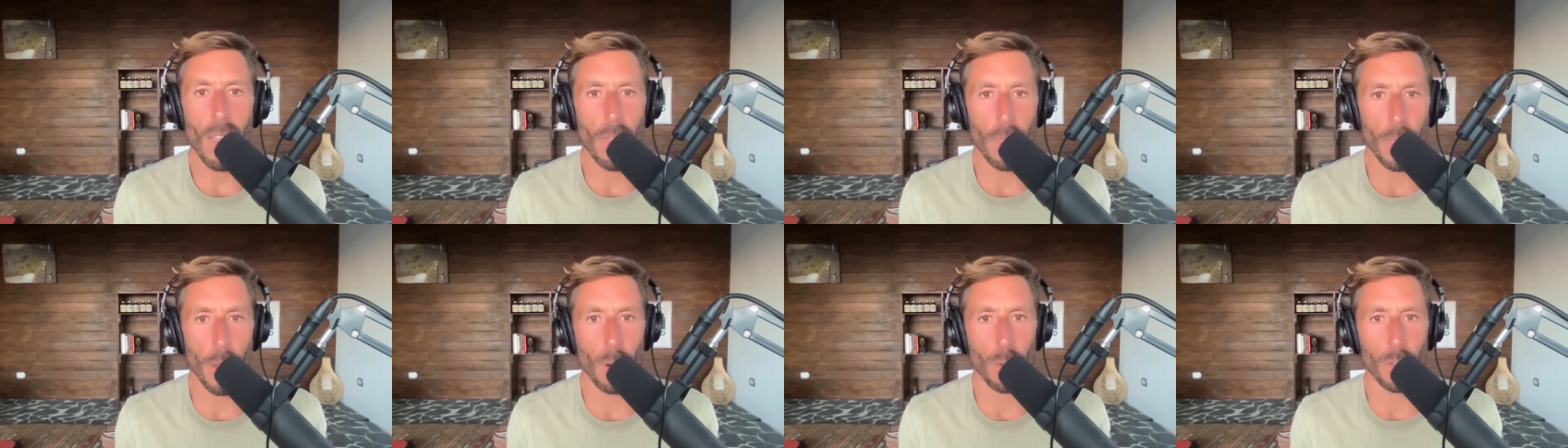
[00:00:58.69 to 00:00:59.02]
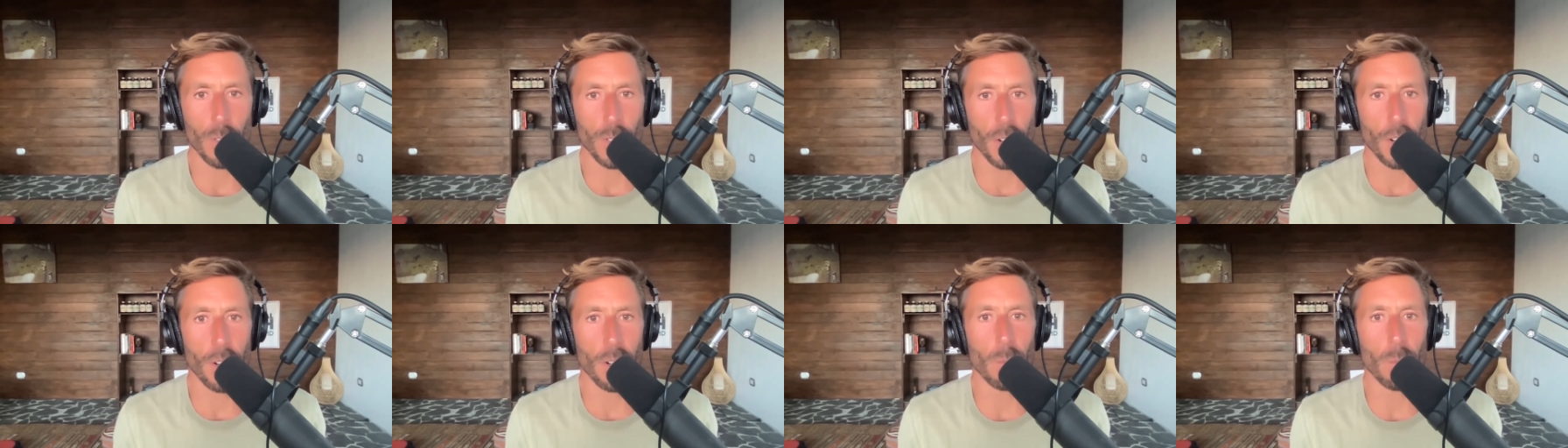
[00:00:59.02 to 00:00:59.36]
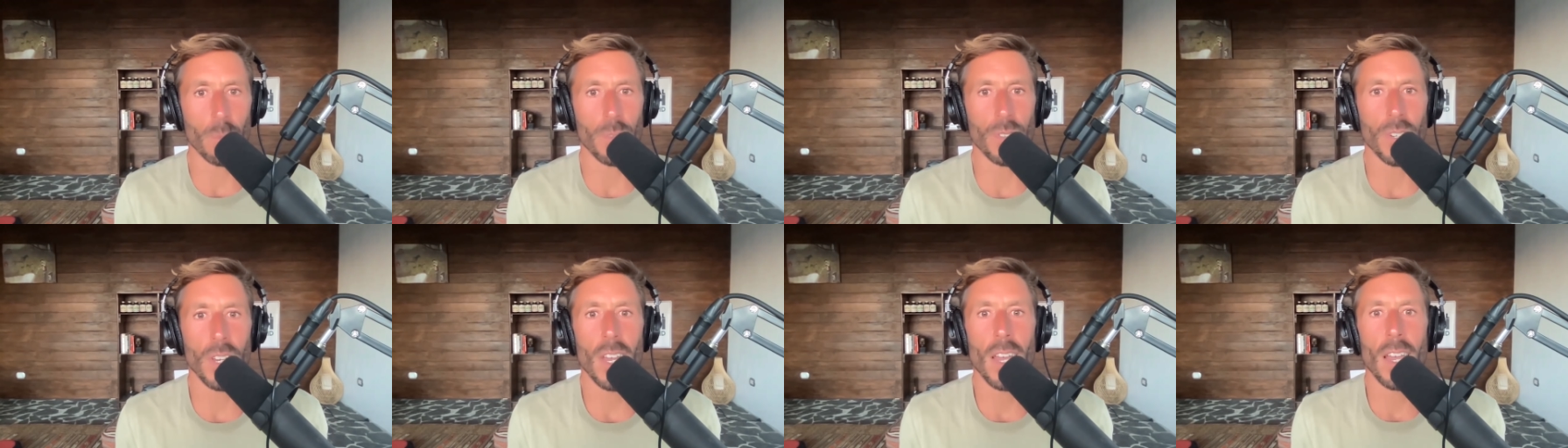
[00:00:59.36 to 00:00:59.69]
those
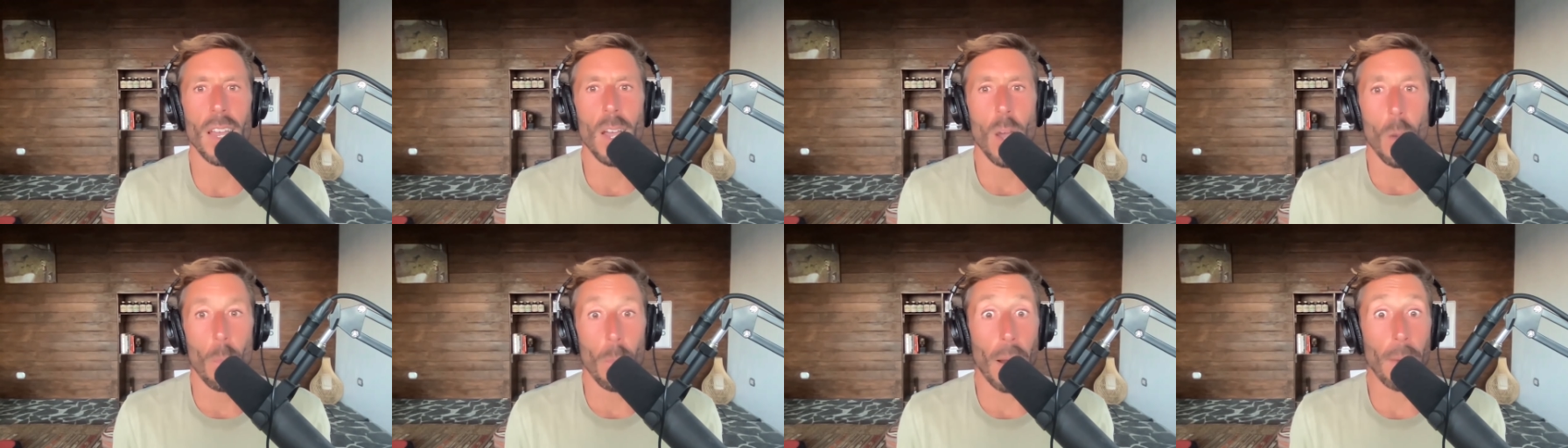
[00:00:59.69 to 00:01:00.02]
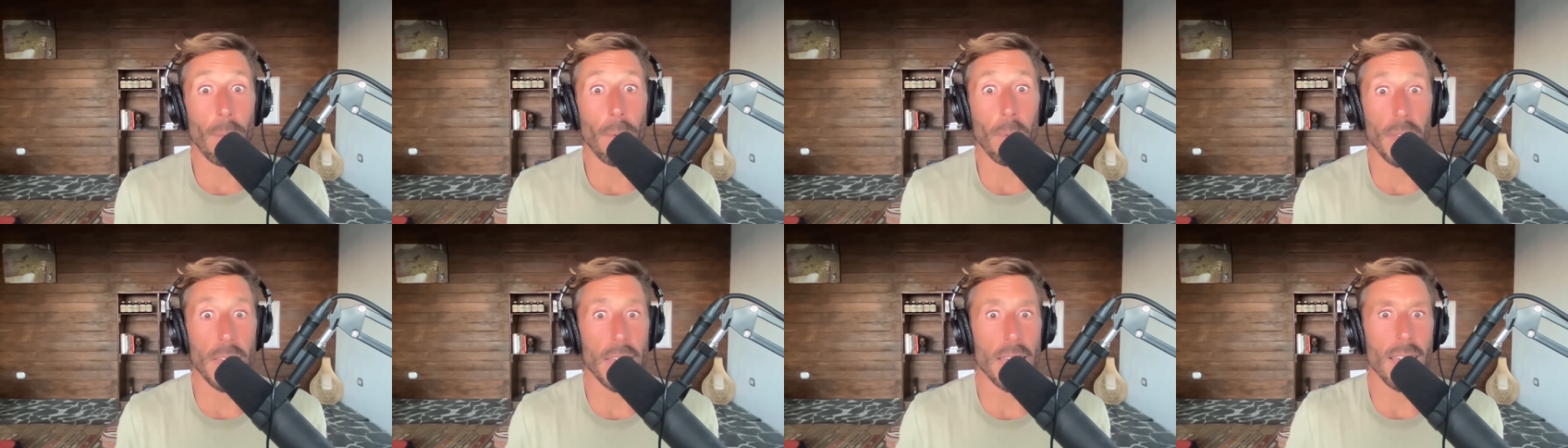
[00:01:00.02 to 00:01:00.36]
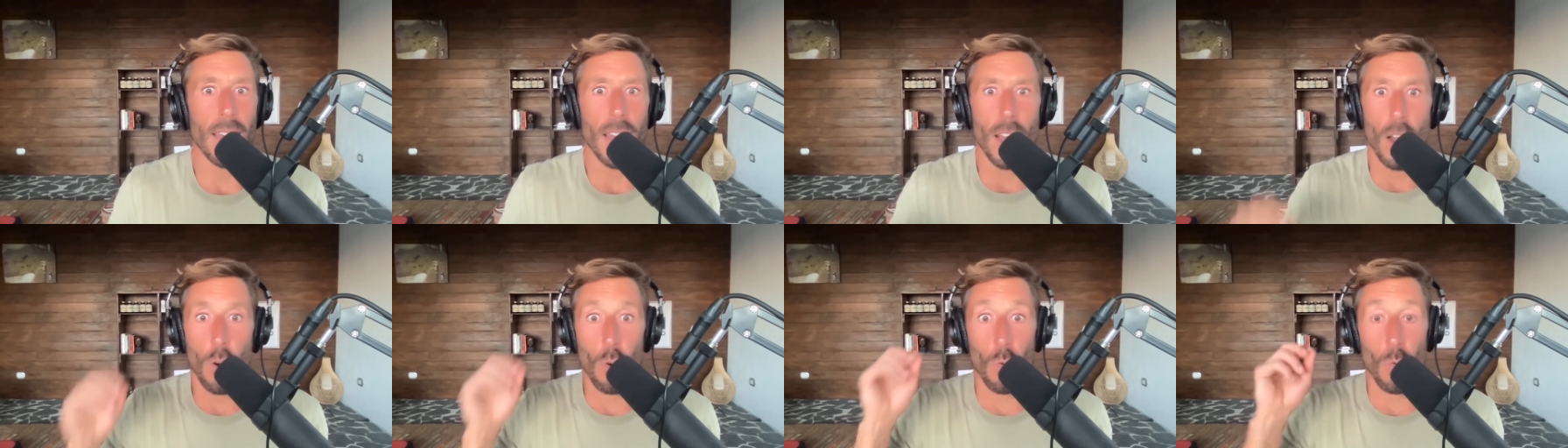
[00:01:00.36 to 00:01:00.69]
terms probably
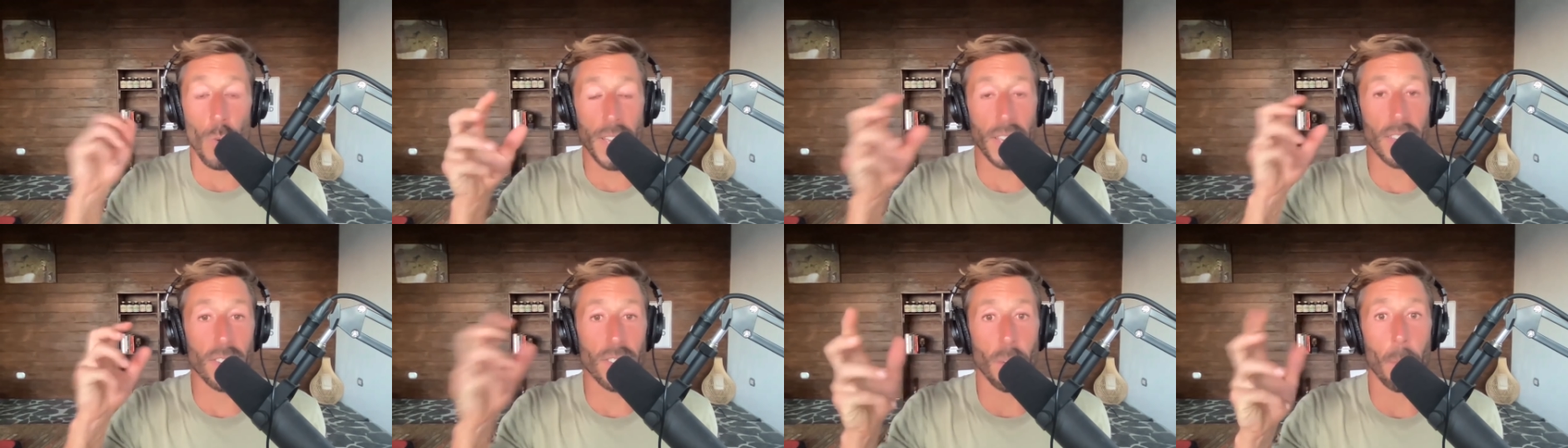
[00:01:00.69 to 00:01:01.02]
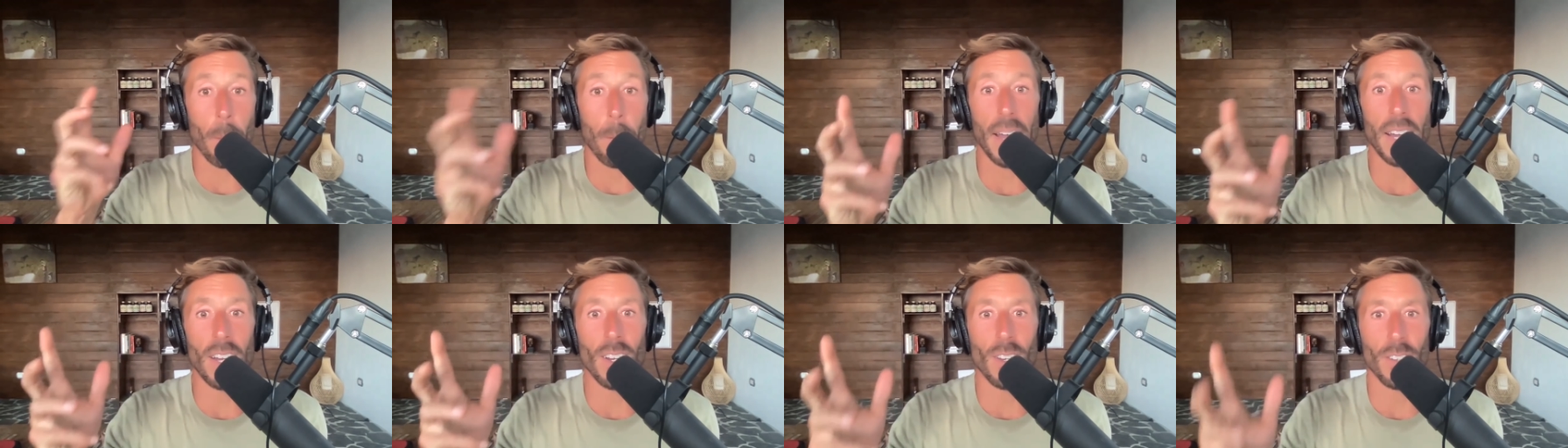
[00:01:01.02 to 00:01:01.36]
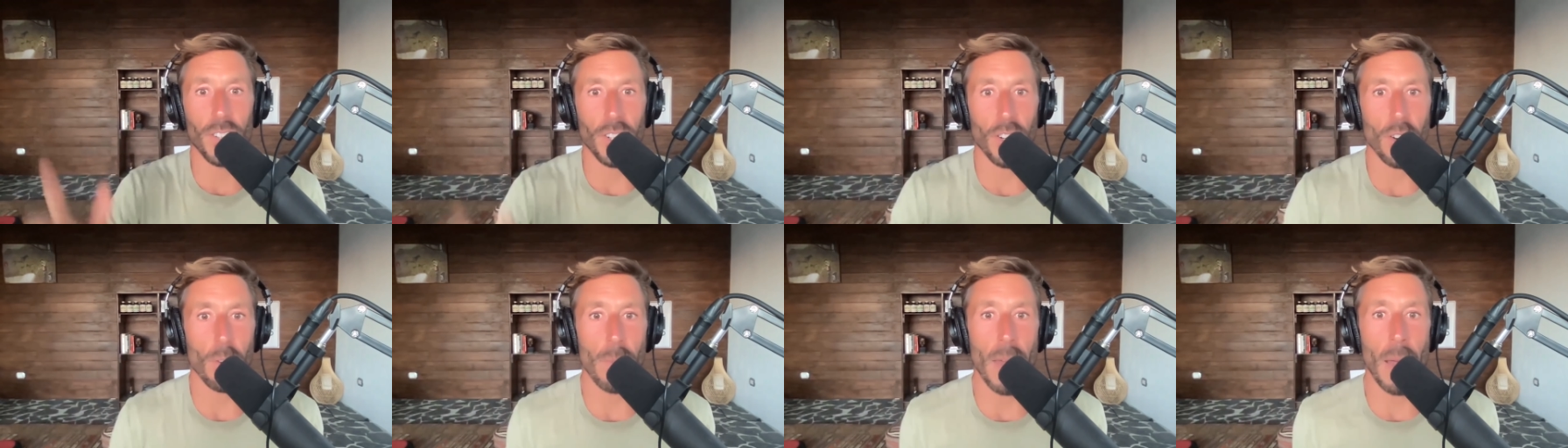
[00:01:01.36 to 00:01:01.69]
ring some
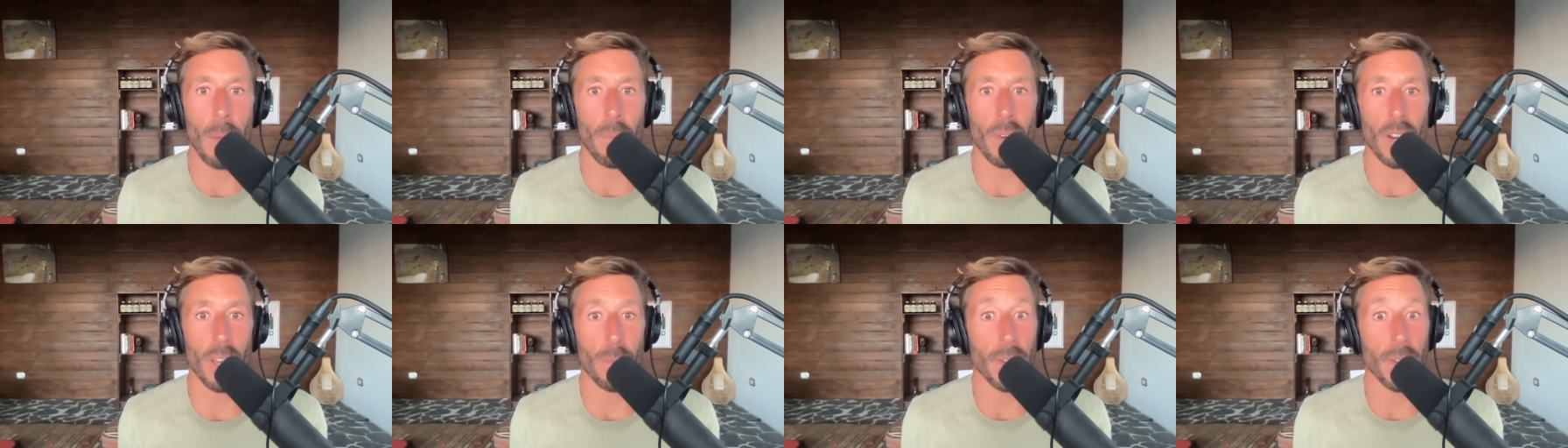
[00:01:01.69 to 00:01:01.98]
bells in your memory